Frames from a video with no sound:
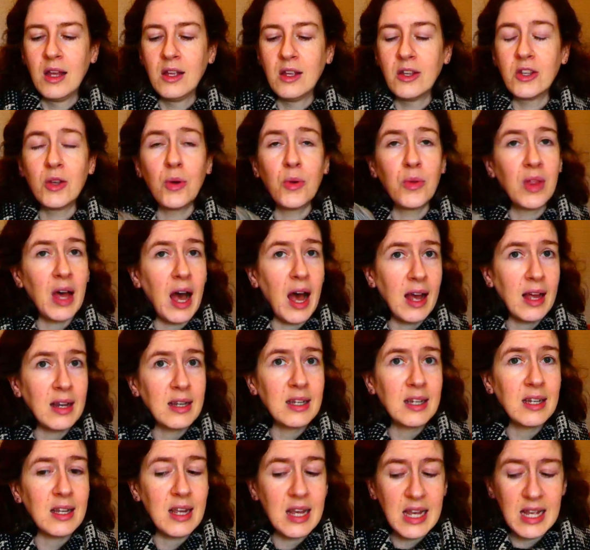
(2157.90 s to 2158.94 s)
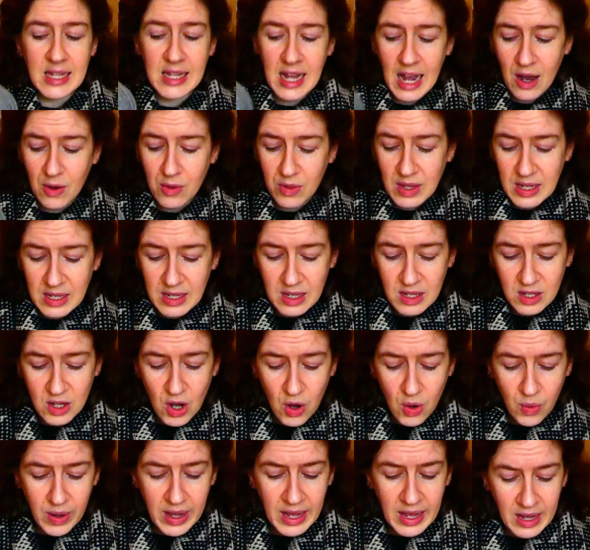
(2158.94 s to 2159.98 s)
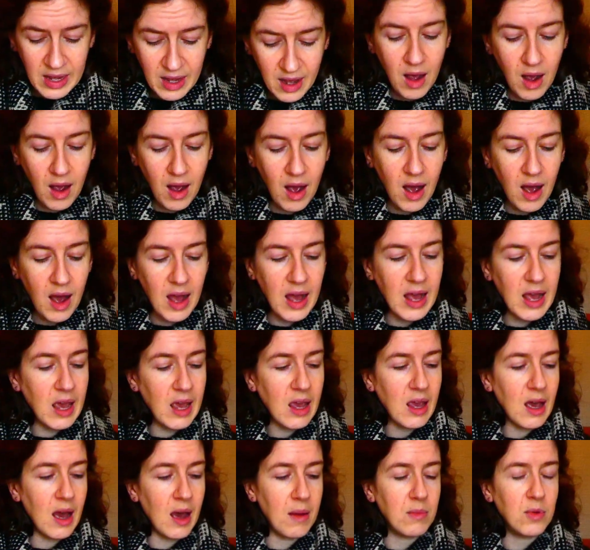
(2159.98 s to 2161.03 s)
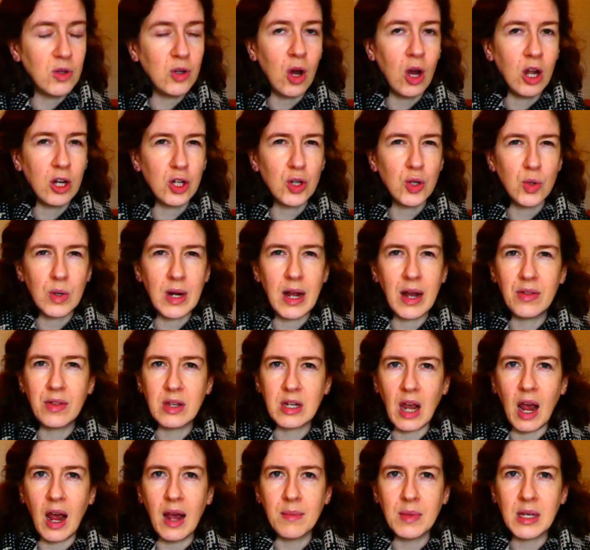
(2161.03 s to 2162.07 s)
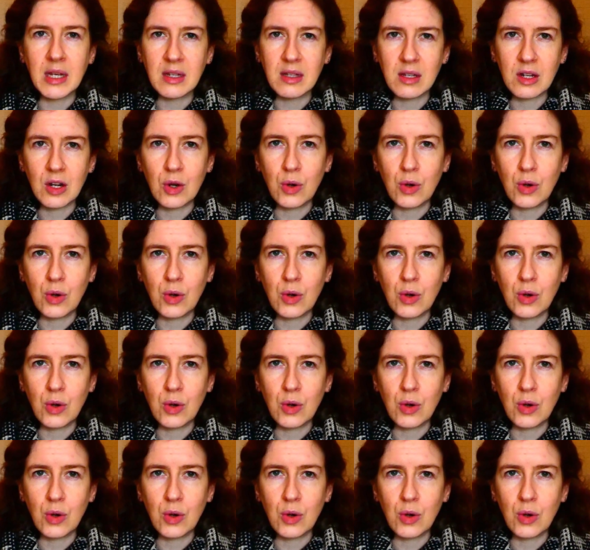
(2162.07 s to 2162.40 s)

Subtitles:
So that is how this is going. I am not sure how the timing is